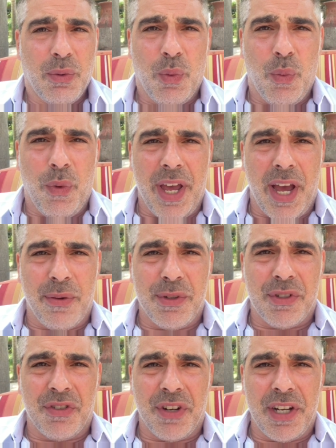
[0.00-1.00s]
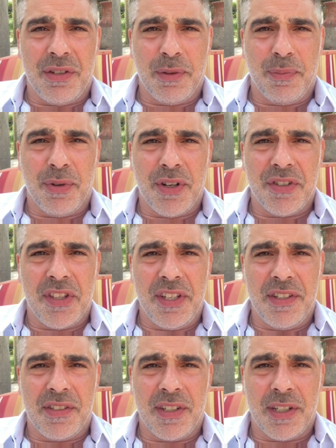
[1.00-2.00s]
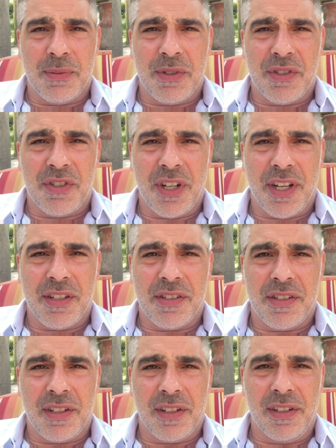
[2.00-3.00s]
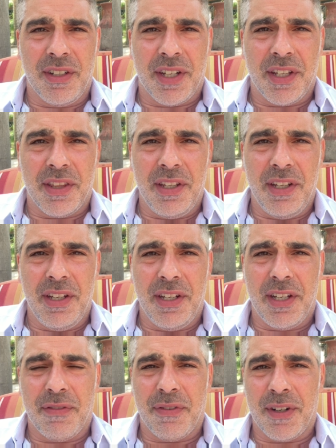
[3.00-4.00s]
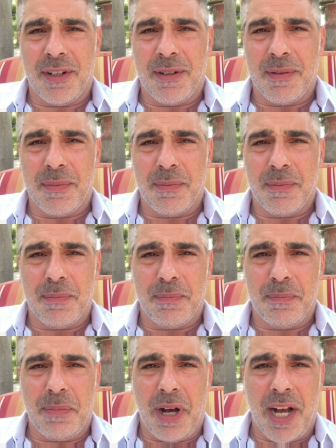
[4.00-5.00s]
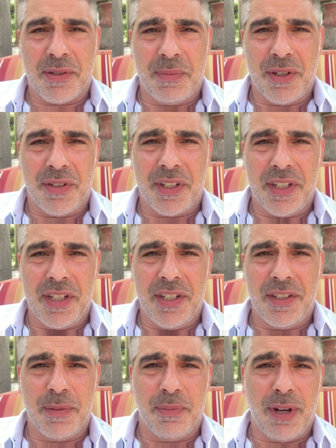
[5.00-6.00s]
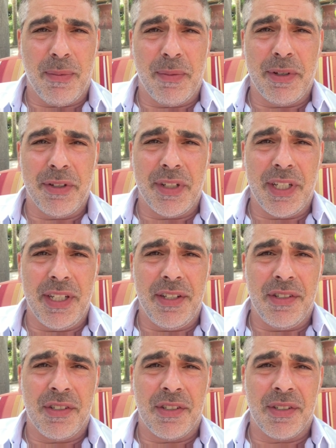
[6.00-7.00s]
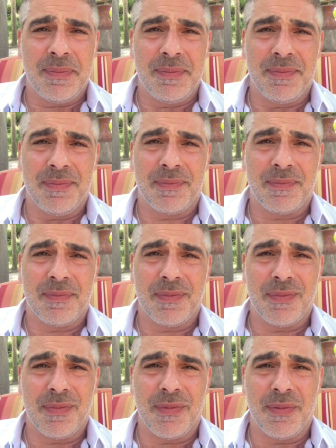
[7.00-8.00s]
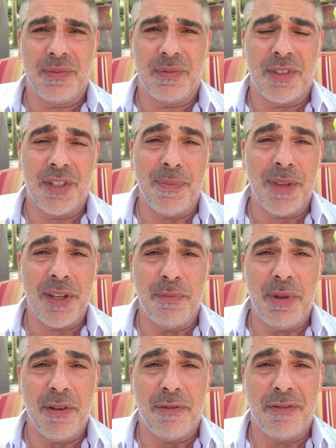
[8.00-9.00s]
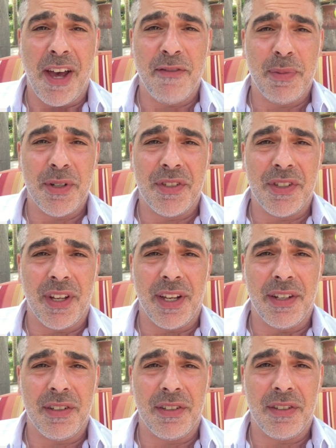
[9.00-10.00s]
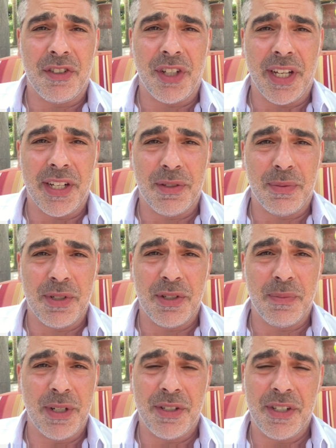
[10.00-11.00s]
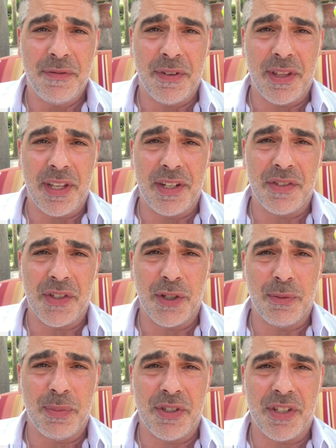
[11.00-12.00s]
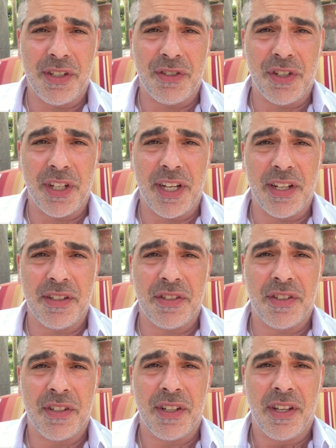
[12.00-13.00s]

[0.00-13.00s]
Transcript: the way I was trained to approach these things was just look at the different possibilities, the probabilities. Something could be a 5% chance, which is much different than a 0% chance.